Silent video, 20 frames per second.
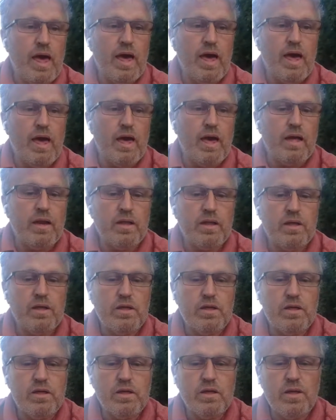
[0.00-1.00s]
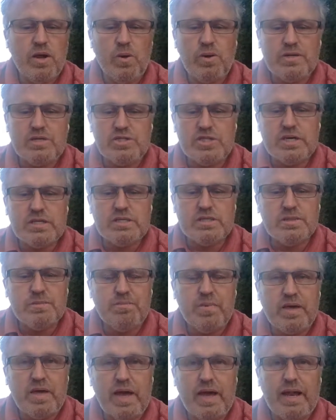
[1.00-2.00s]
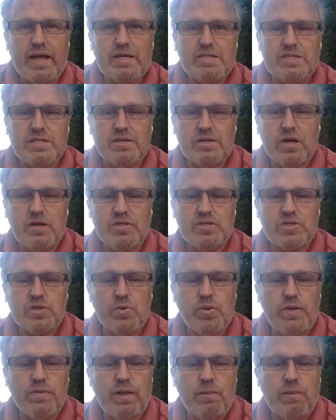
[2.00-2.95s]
and, it just began as he goes through.